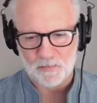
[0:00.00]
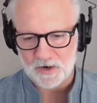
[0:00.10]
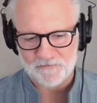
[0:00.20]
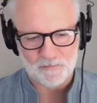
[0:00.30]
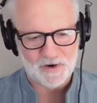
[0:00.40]
Or
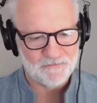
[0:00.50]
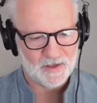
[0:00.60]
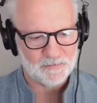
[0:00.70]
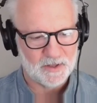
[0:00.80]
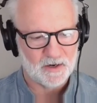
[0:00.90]
pray for my
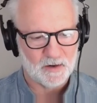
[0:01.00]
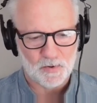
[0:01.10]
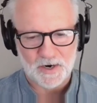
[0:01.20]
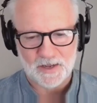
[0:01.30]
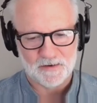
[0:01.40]
family, or
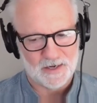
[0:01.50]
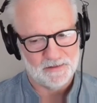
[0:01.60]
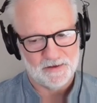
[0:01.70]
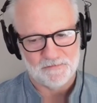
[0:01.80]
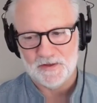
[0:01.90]
pray that I
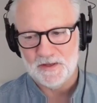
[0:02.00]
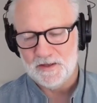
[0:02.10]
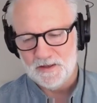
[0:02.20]
live